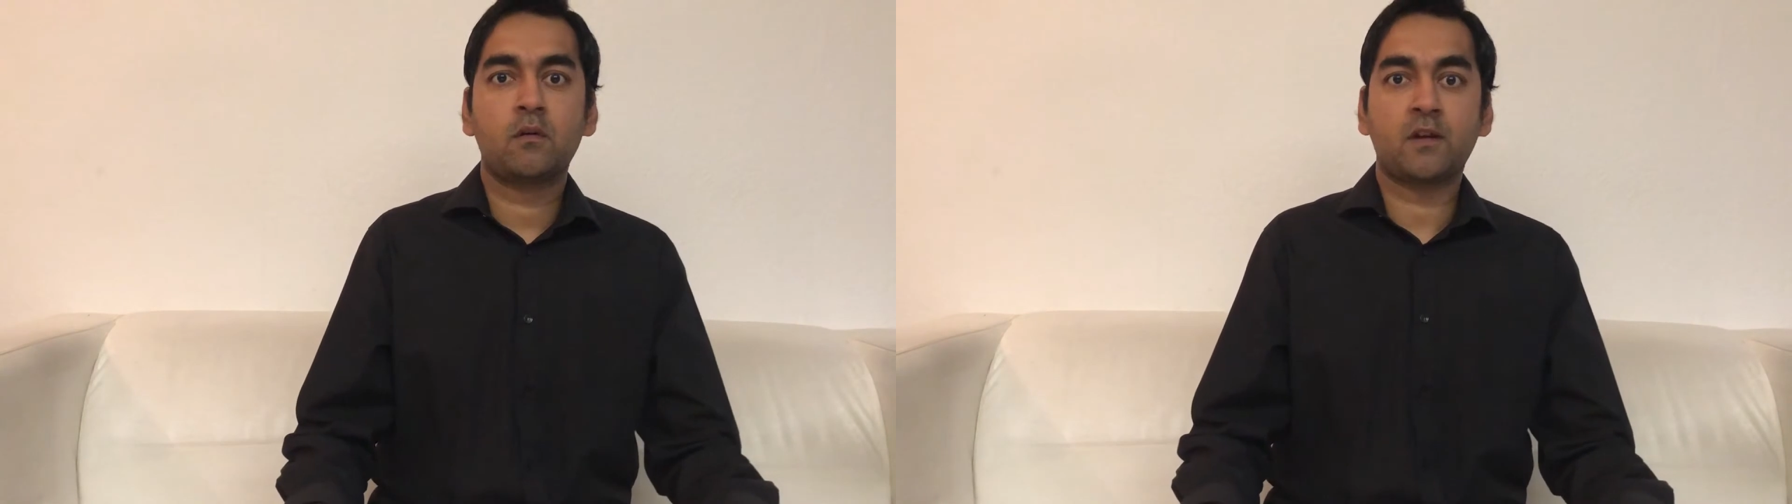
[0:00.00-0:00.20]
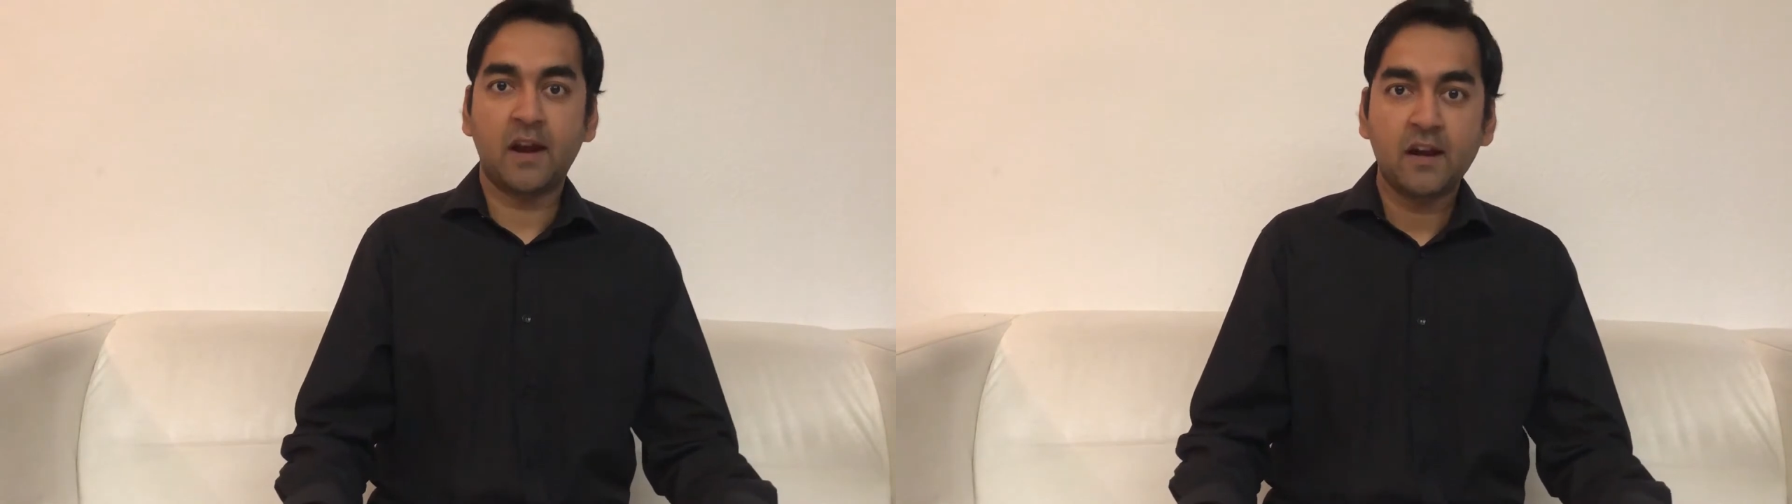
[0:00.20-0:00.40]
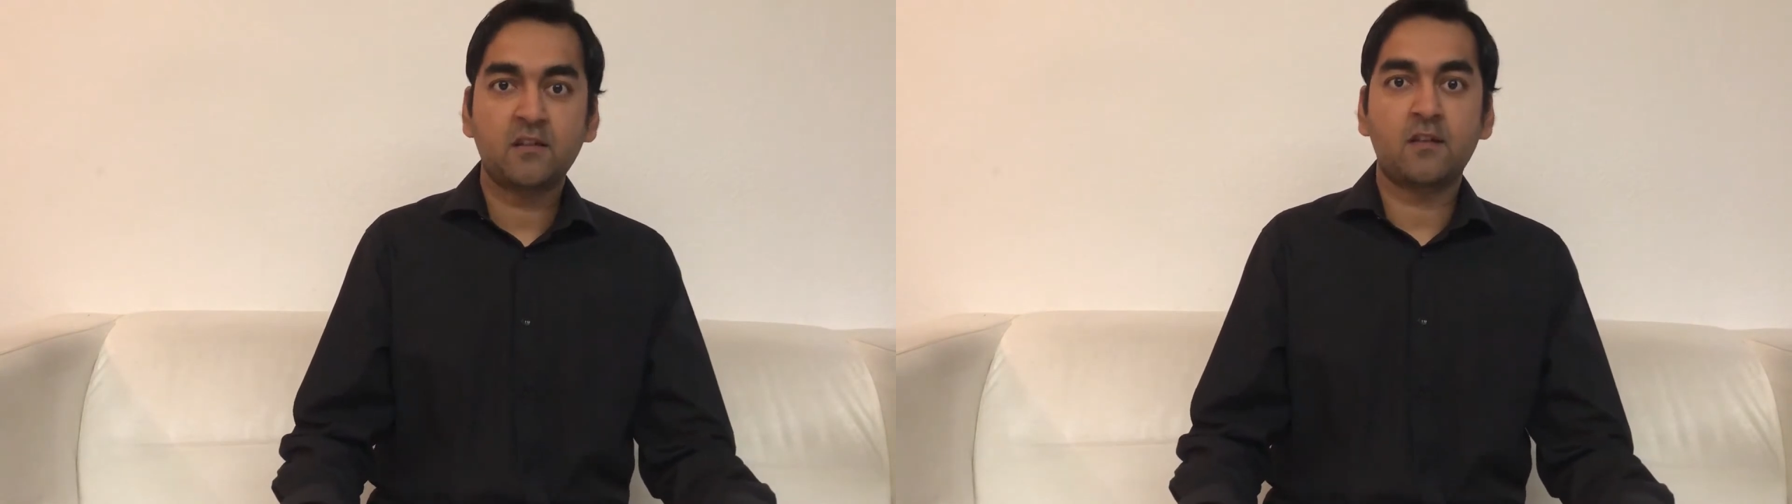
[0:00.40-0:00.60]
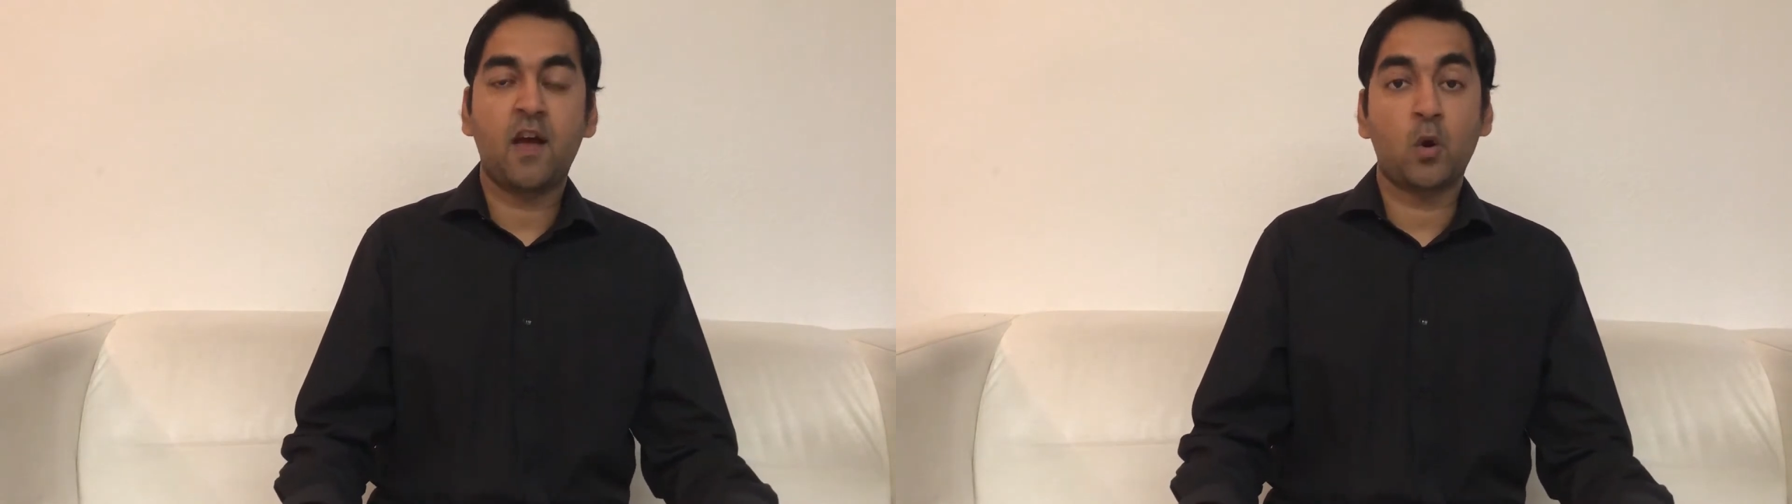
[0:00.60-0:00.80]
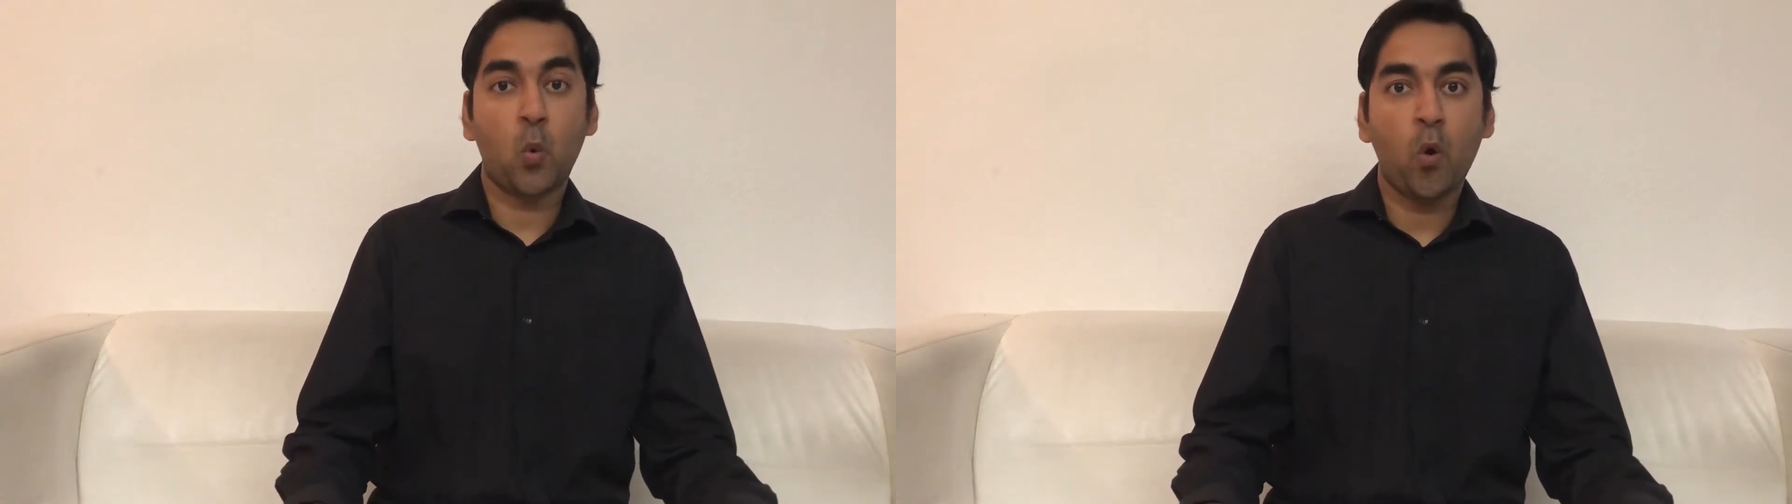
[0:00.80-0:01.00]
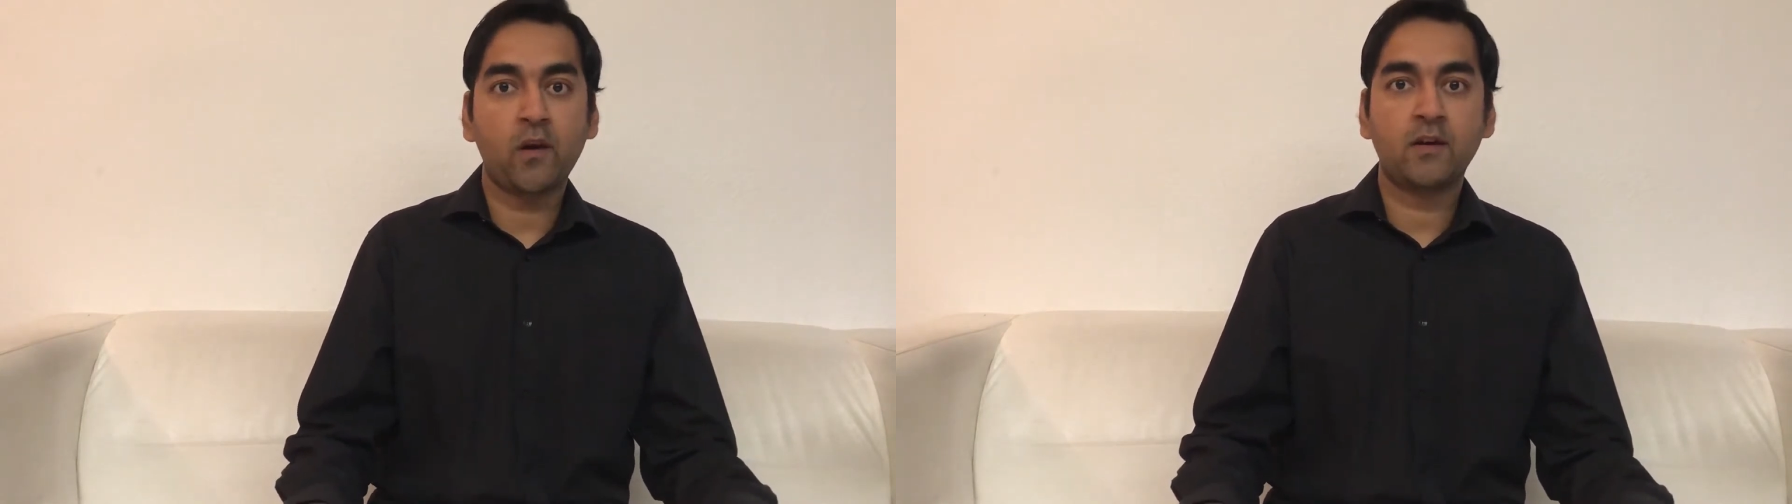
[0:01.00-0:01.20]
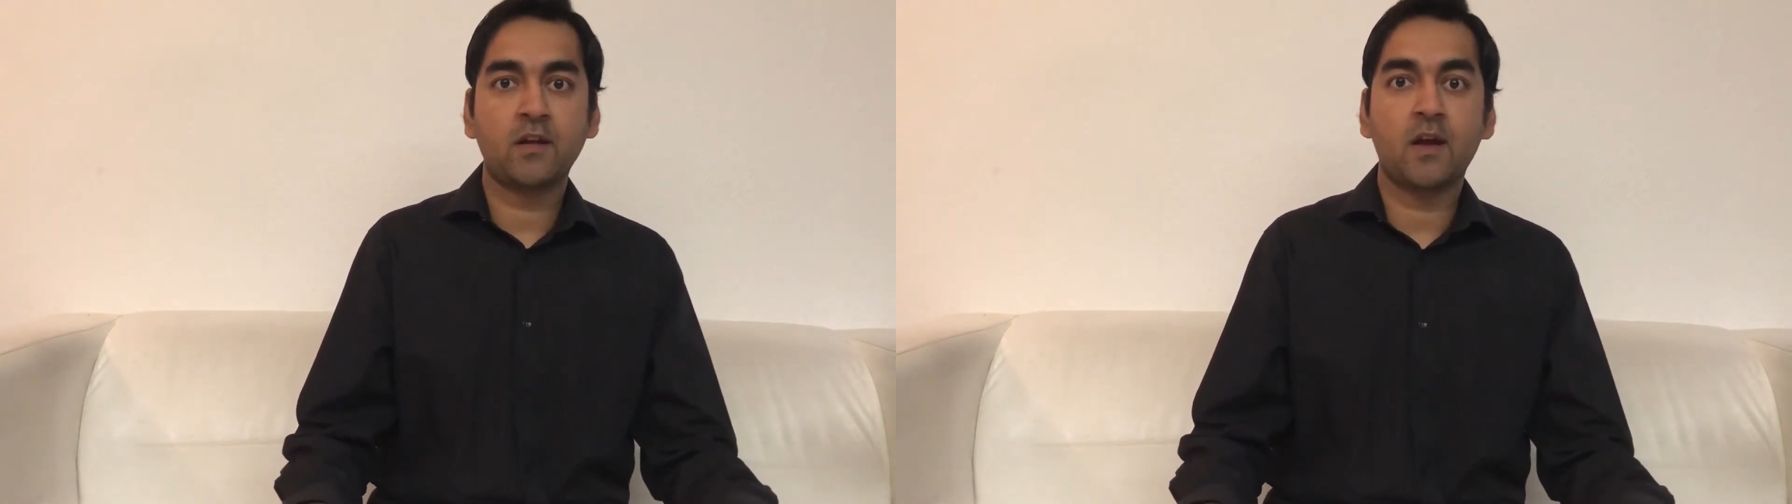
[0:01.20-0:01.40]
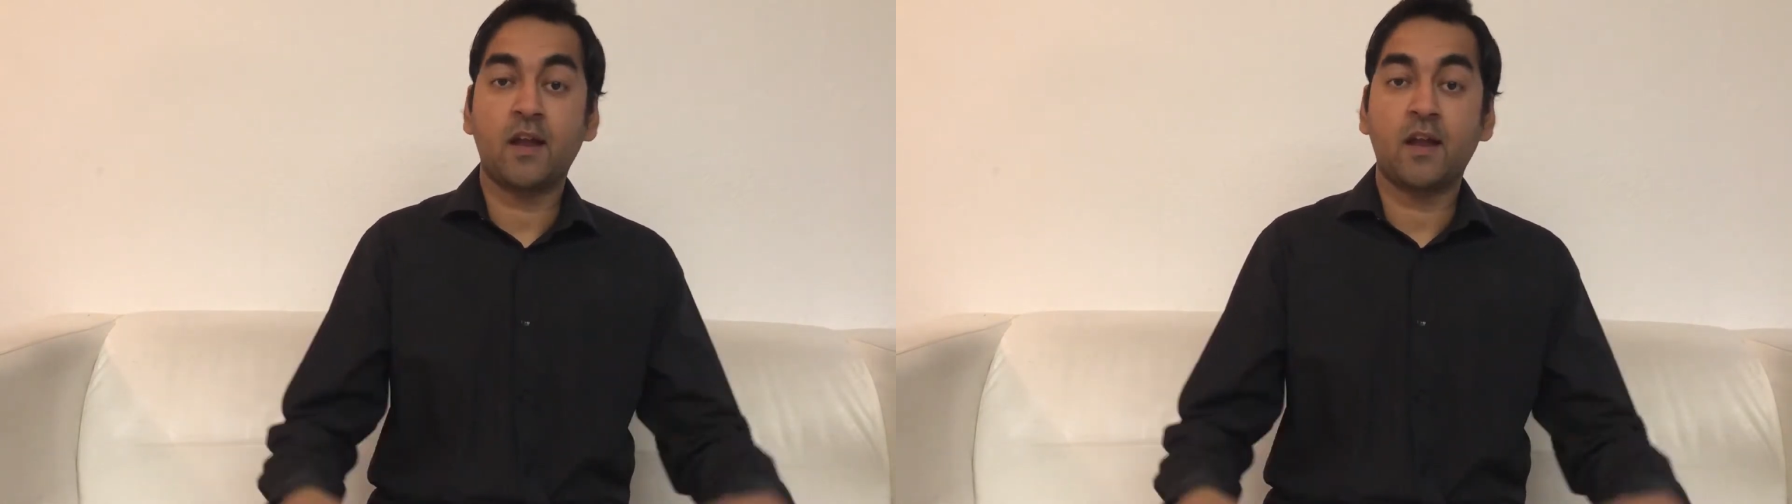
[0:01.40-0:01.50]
traits and quality